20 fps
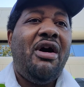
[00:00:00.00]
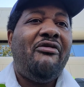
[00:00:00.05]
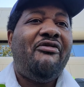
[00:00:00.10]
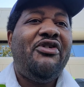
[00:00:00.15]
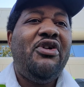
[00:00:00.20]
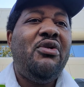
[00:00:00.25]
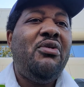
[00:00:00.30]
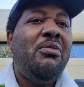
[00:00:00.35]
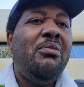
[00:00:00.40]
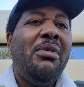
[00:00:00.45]
a
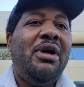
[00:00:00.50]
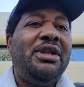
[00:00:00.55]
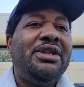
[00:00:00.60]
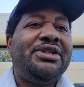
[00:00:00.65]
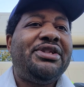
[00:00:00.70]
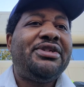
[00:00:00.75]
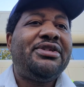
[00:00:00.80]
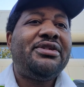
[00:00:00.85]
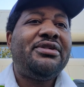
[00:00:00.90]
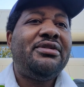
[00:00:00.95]
few
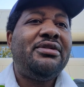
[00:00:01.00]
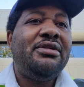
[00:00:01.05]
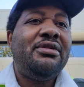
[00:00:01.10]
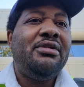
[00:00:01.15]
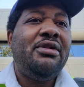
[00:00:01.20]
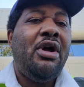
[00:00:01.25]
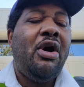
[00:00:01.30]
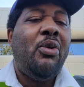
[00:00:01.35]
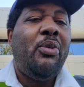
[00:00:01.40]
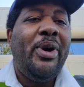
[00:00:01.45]
months
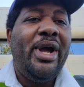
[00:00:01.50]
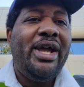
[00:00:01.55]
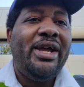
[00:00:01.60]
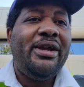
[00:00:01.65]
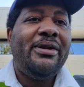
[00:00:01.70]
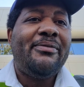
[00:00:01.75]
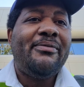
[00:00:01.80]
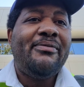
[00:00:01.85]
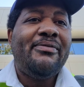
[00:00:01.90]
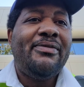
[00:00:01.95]

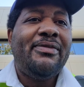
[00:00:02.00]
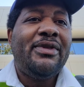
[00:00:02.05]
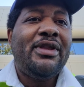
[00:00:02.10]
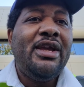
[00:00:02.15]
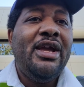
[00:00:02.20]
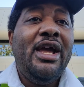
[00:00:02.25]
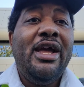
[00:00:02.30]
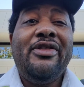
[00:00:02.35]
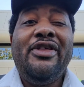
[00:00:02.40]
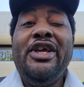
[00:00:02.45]
away.
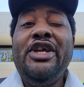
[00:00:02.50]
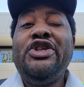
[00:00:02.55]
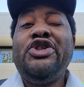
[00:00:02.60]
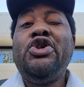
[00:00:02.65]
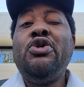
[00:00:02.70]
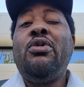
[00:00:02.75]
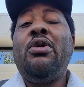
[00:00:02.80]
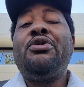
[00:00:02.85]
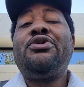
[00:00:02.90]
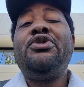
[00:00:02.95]
The
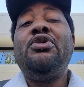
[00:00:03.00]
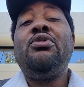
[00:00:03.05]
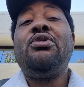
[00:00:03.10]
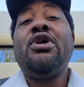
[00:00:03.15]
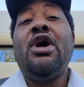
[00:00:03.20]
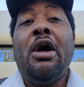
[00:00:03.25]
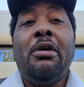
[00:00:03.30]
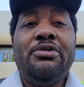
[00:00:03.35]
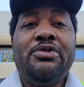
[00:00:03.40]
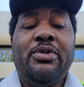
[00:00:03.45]
Duo 2
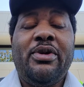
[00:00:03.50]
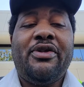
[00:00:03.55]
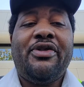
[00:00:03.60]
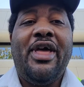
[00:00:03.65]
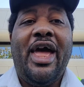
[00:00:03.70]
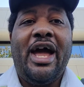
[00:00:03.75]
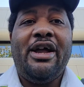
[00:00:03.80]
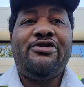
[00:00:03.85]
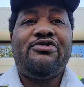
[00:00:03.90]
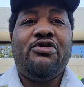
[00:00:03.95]
comes
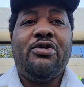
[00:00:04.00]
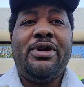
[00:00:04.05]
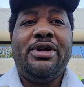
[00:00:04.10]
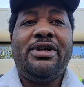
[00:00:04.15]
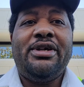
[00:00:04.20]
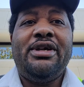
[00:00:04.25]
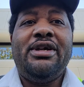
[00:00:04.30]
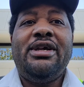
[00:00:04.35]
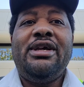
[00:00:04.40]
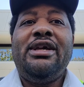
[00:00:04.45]
with
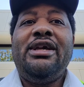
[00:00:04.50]
Android